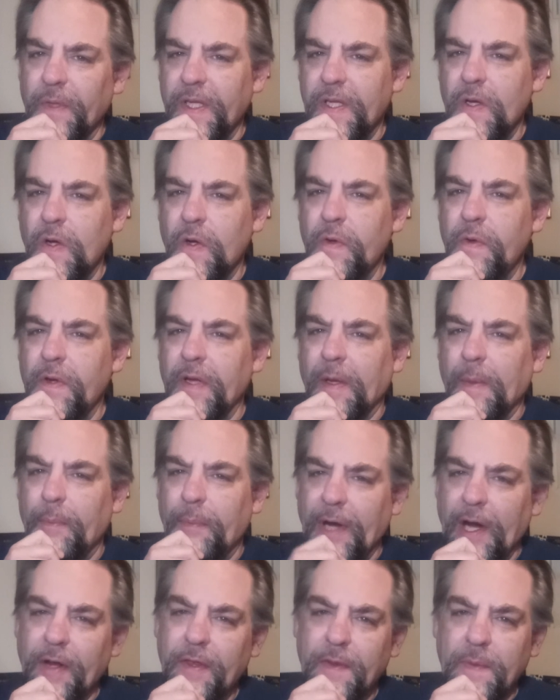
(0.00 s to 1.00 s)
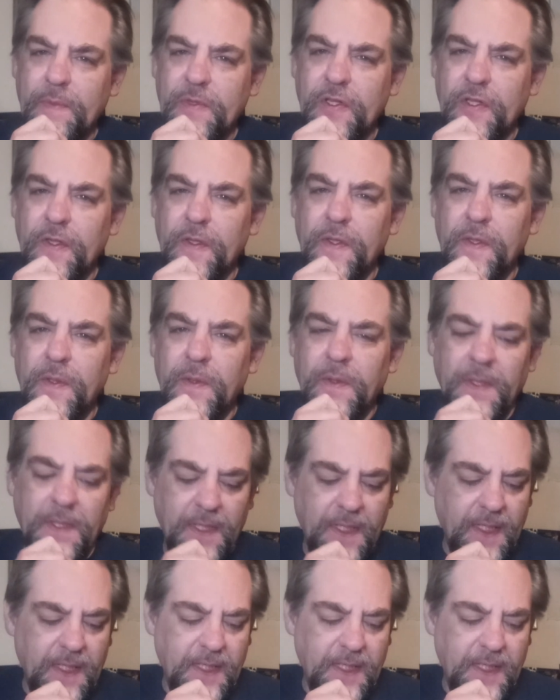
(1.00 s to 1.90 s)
really know who to compare them to.